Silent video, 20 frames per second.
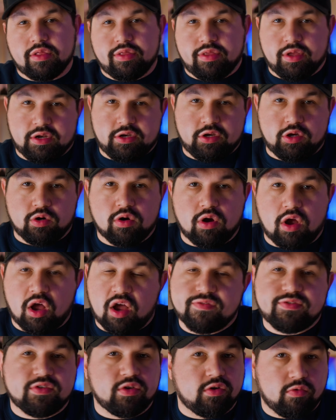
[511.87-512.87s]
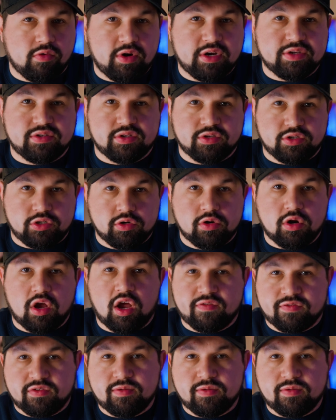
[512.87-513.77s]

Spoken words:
then you're off to the races. You're off